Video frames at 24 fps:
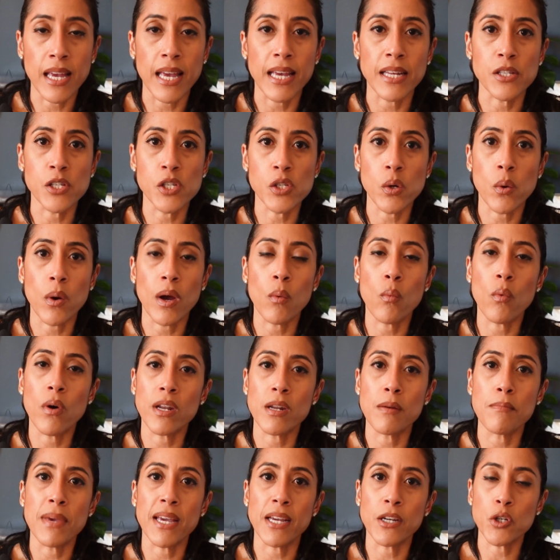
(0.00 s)
And so I
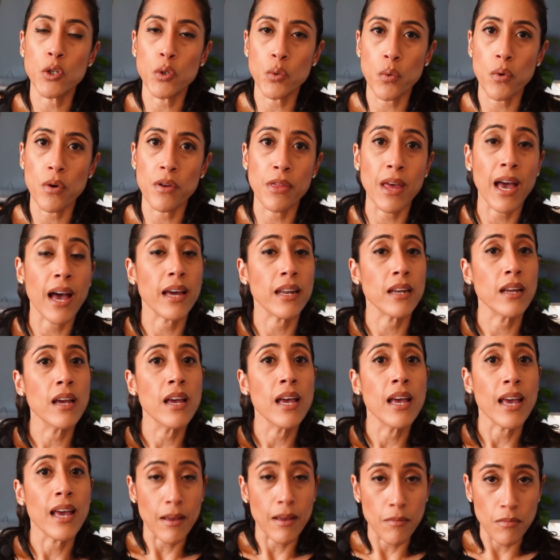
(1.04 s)
wanna make sure that
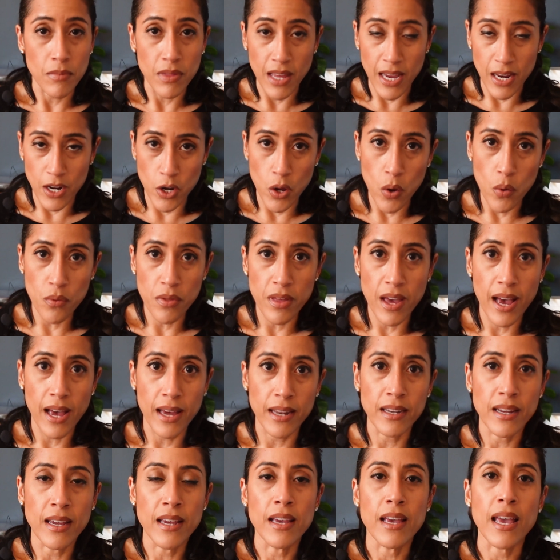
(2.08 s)
they know
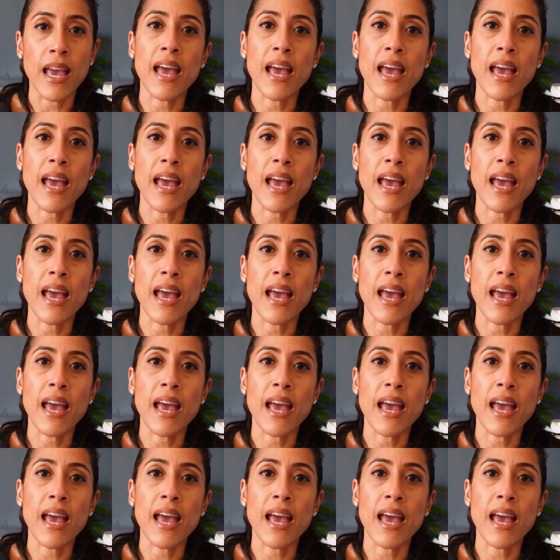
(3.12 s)
that